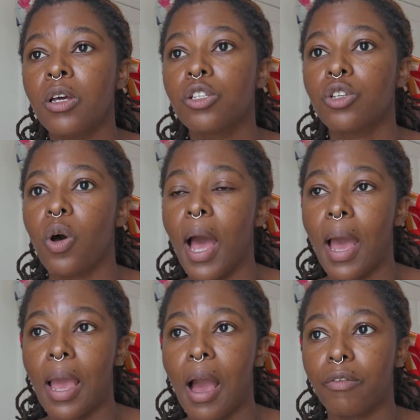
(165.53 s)
So
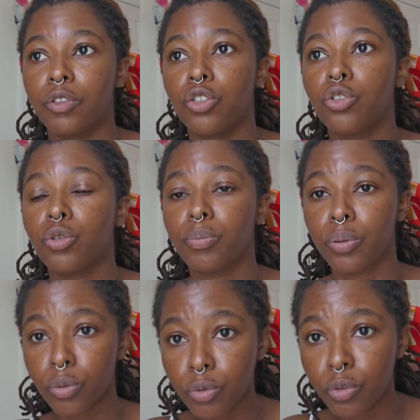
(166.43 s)
I have to show
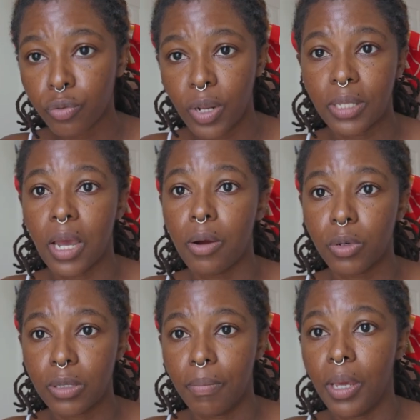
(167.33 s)
proof that I
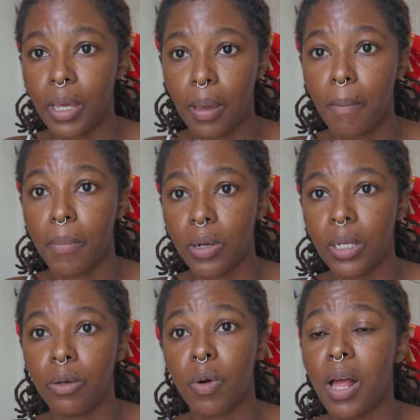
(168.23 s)
was making
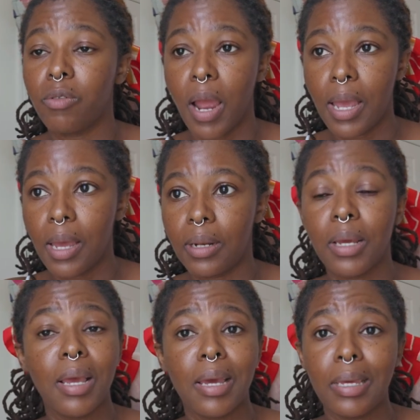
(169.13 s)
money. While Ryan,
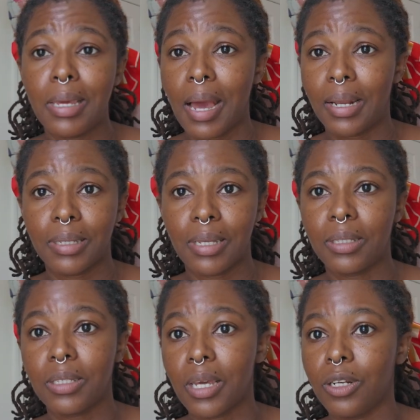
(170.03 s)
he had a
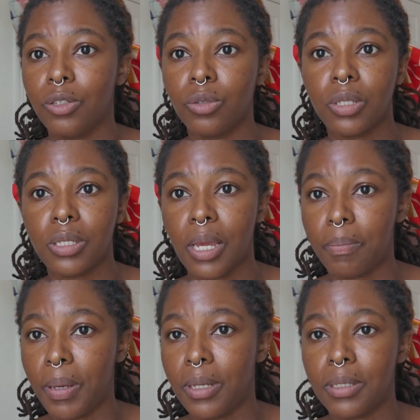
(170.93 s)
set schedule,
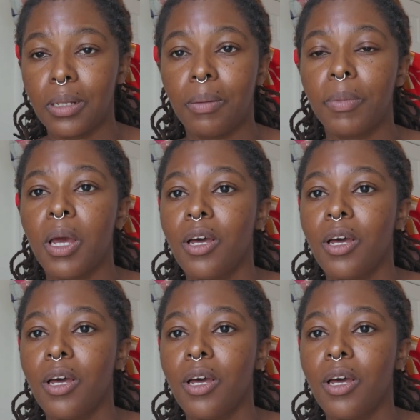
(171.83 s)
set pay slip.